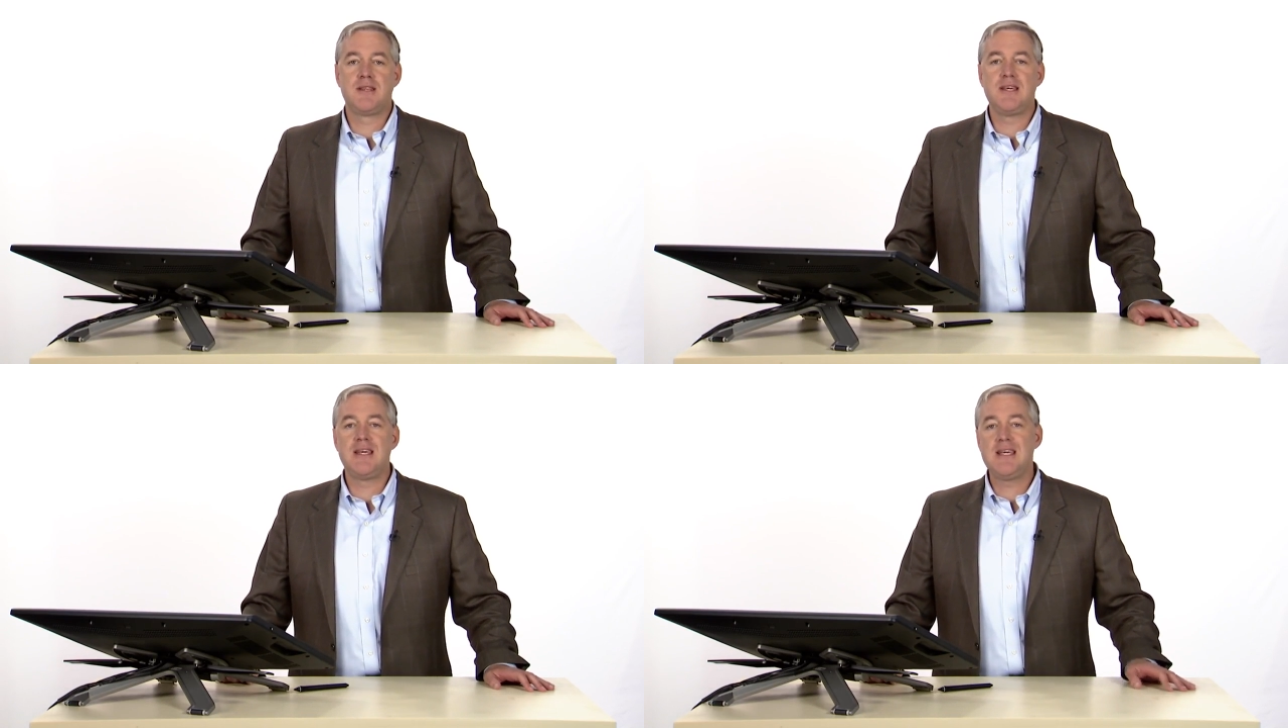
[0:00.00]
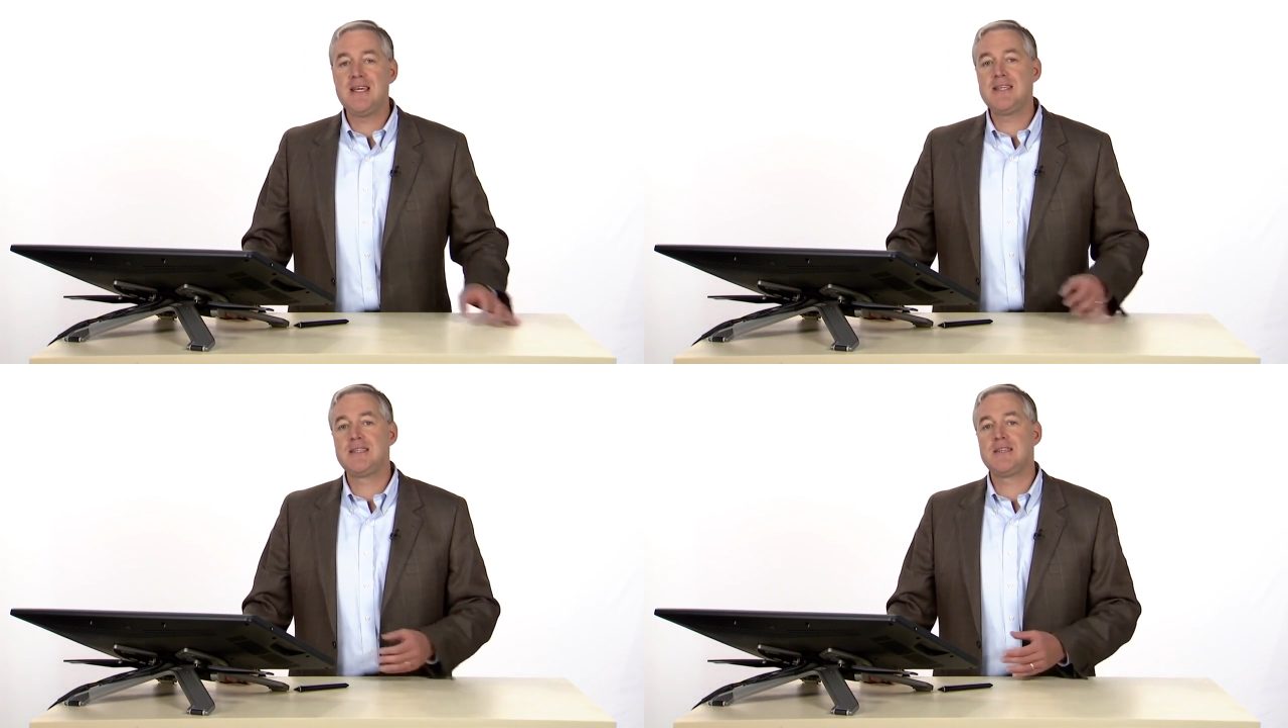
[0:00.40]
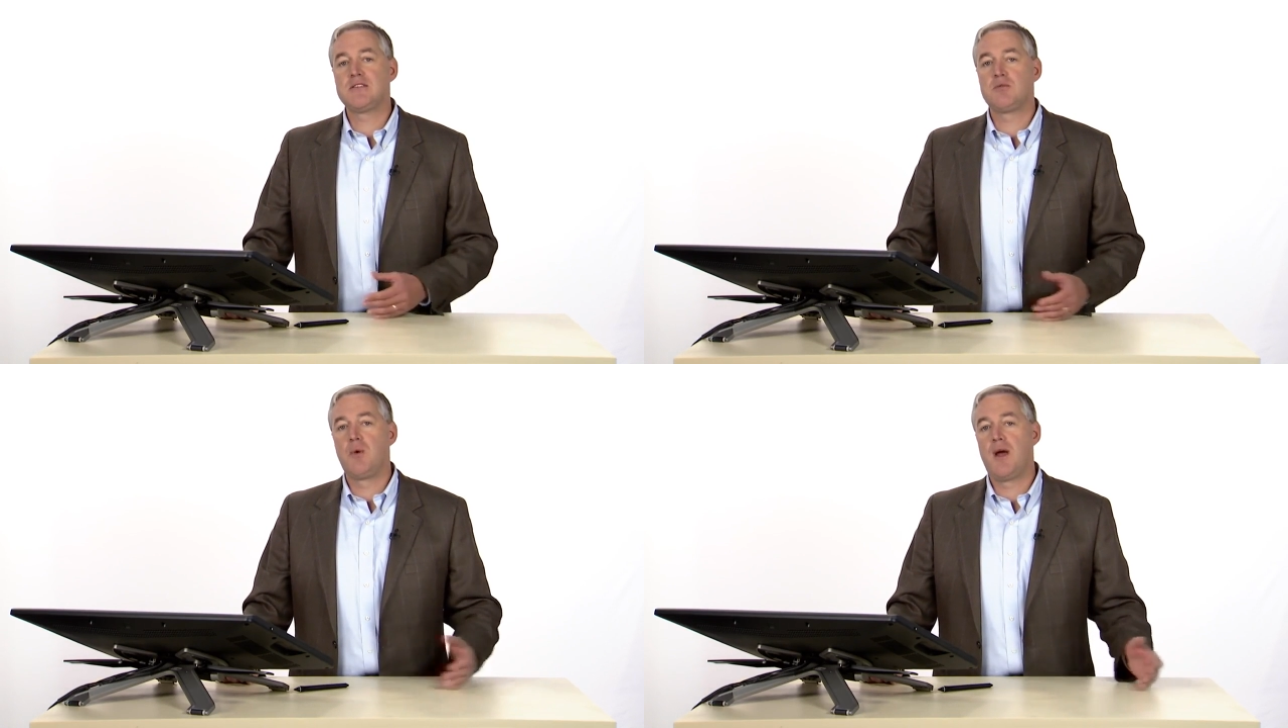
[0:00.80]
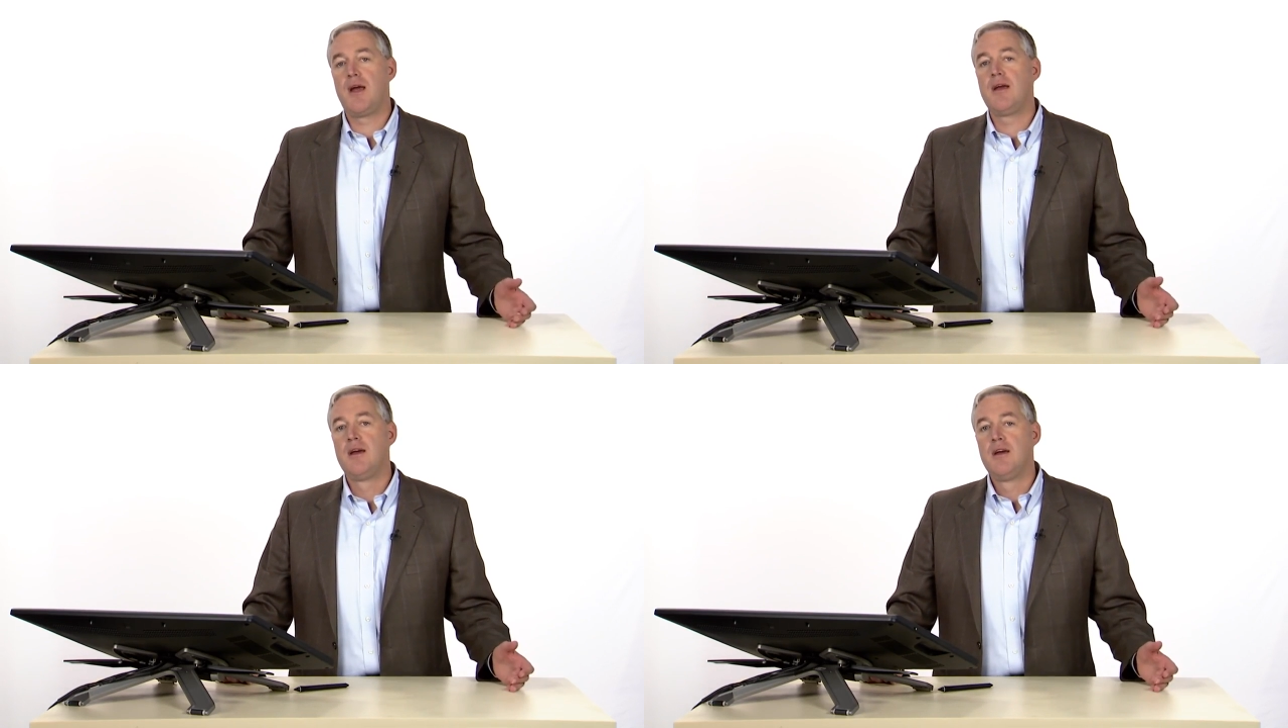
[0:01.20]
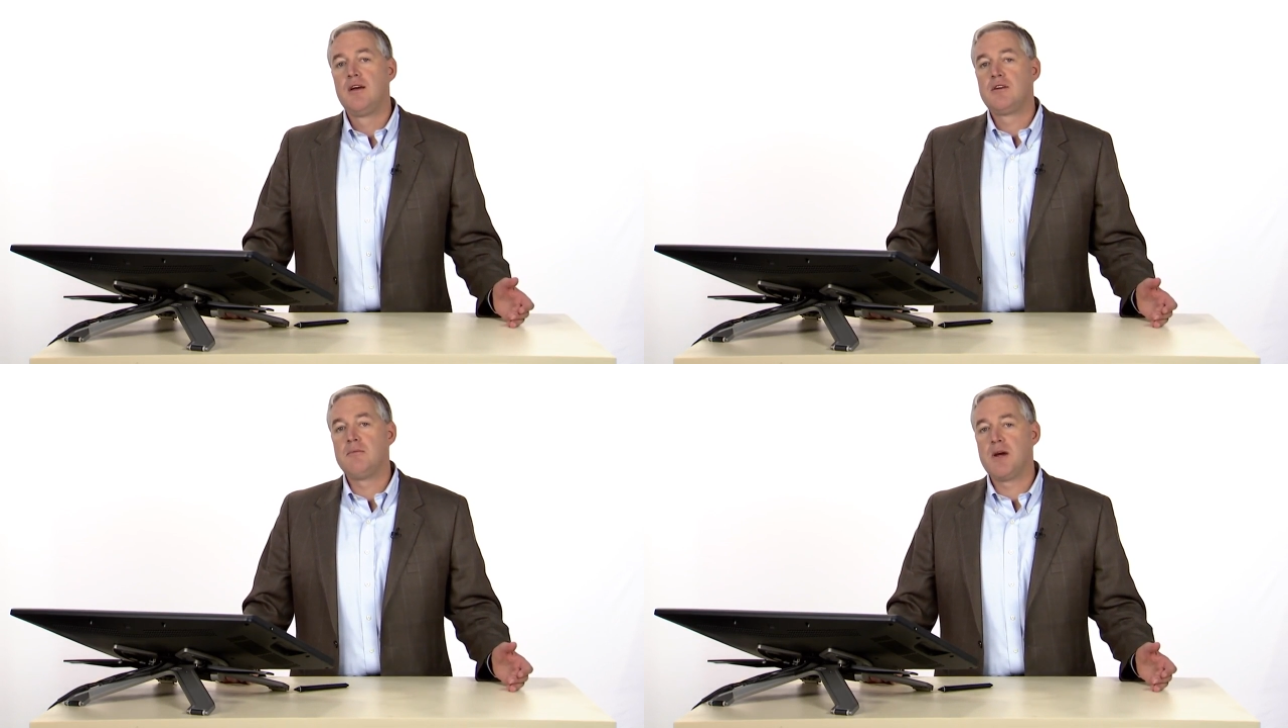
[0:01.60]
the easiest way
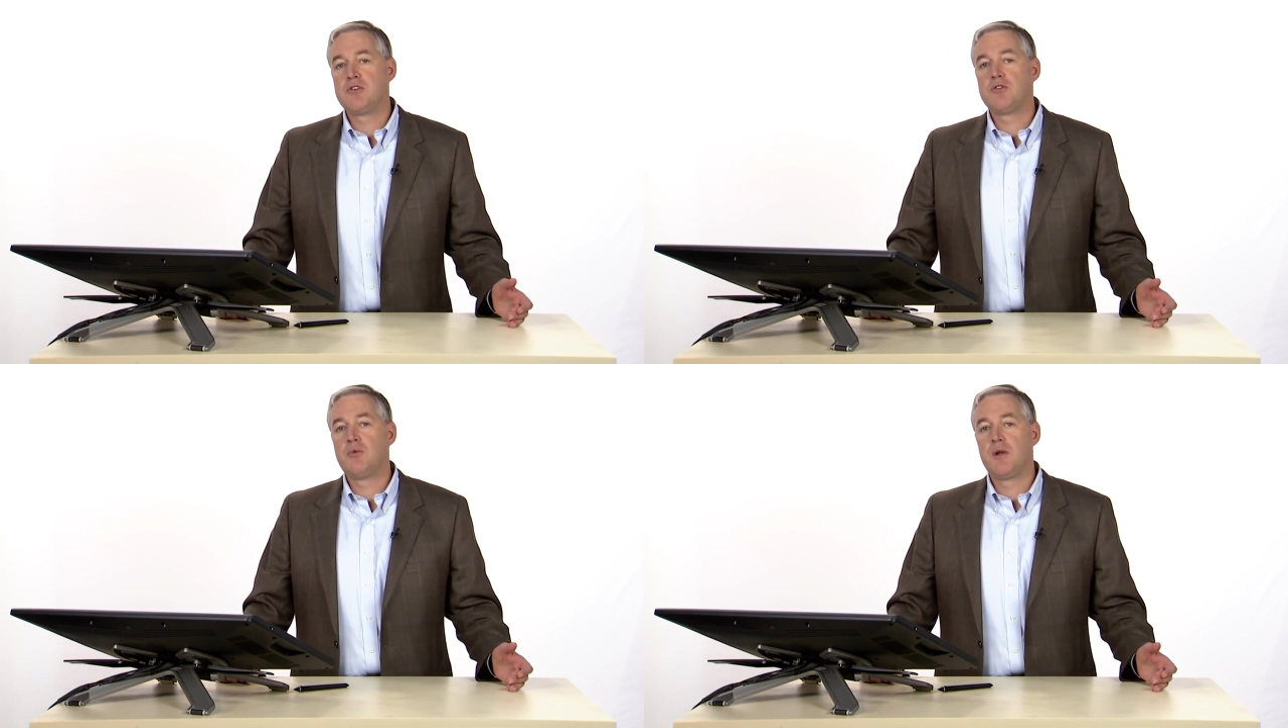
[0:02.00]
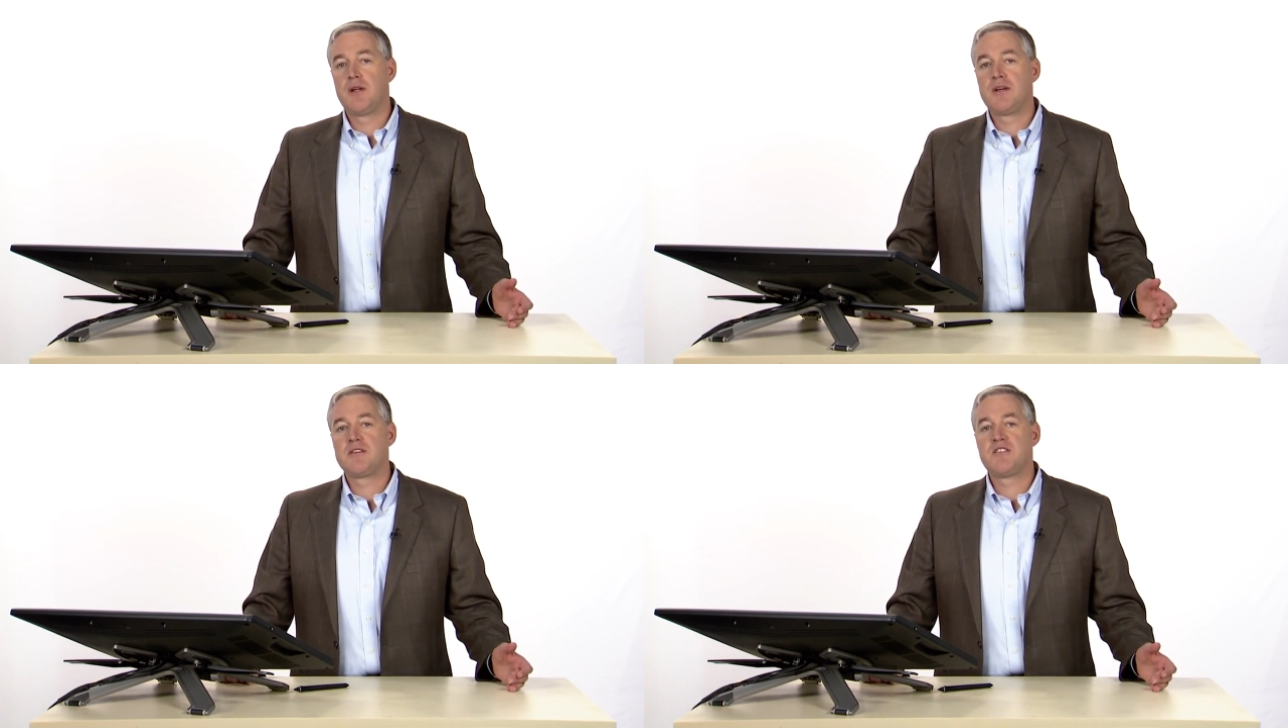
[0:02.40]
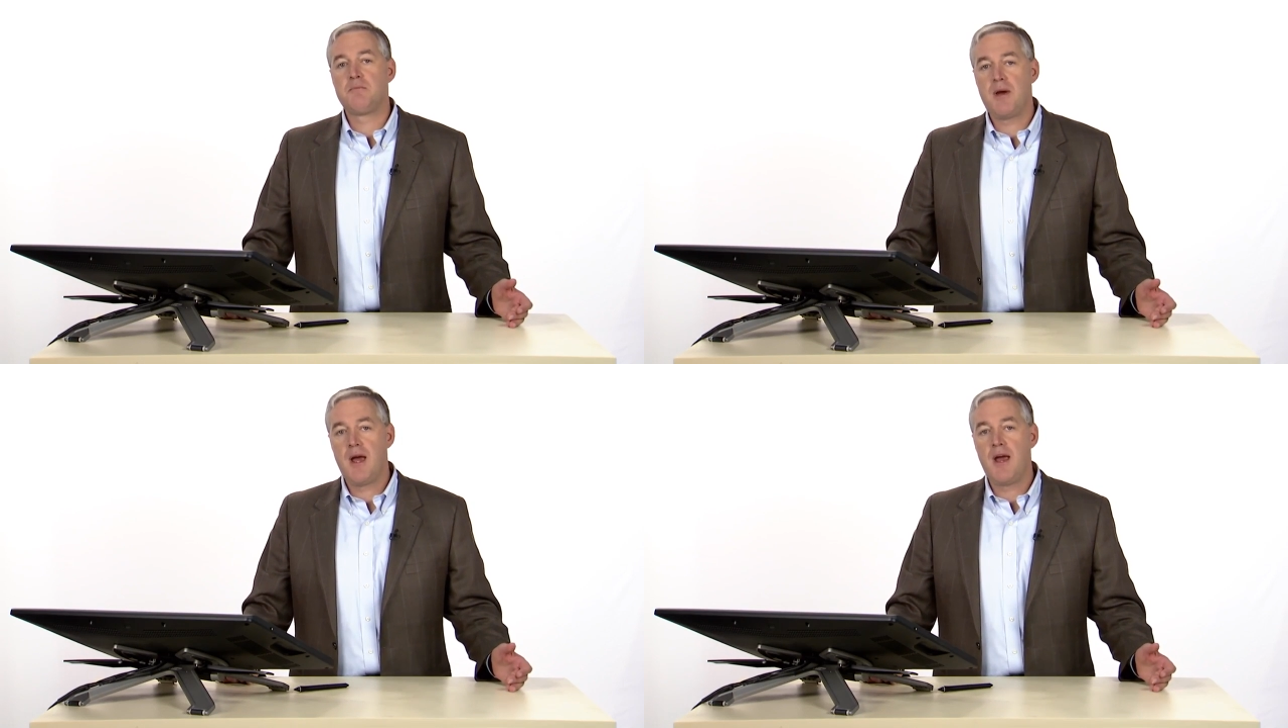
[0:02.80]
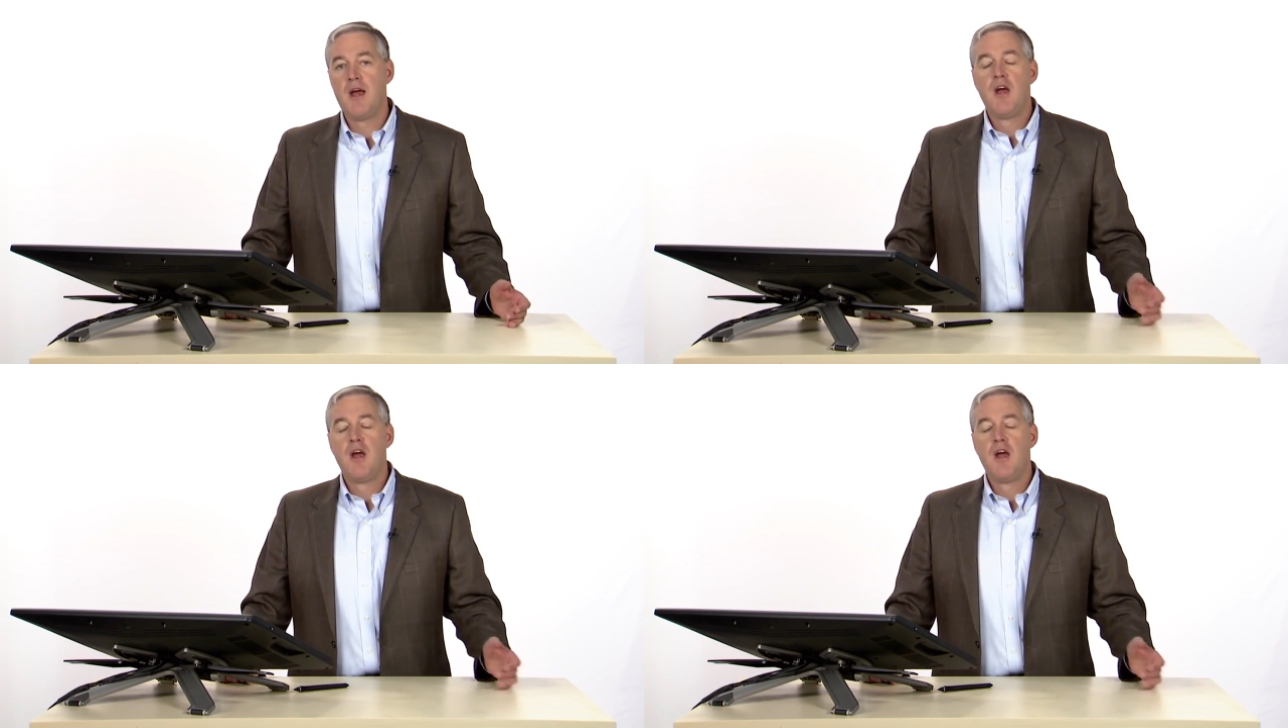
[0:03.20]
to measure willingness to pay.